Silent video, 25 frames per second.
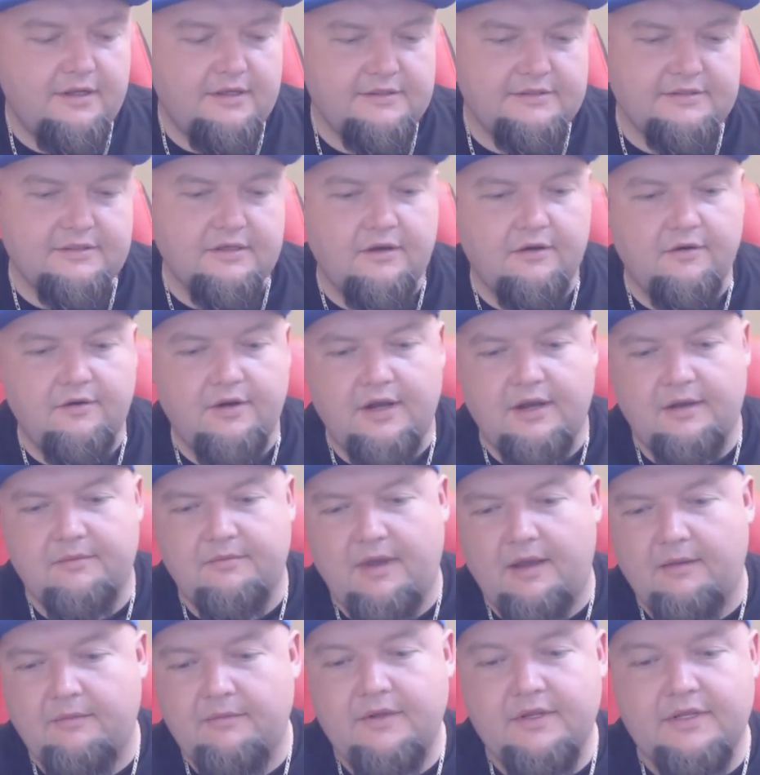So
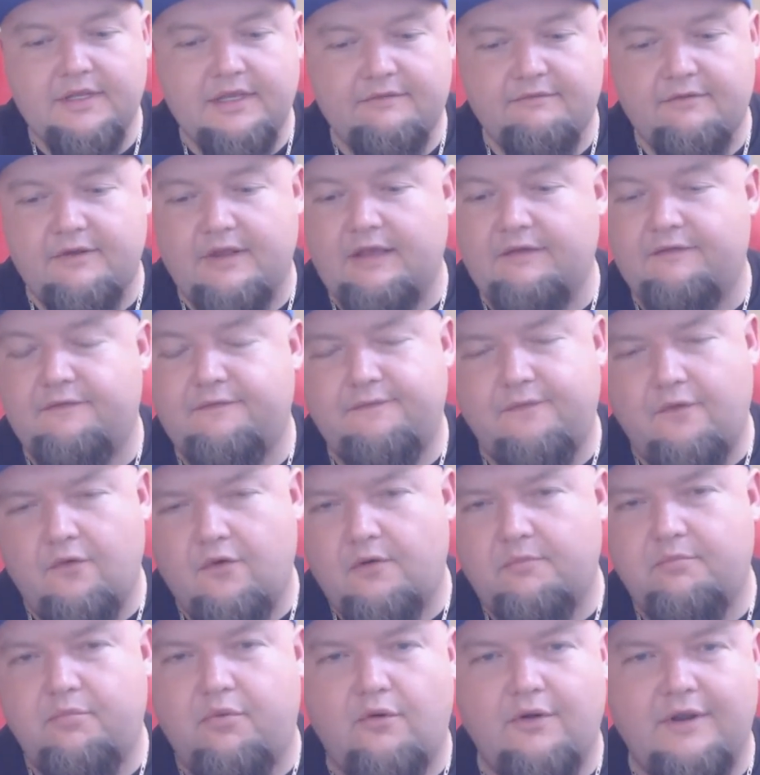I'm gonna give it a 4.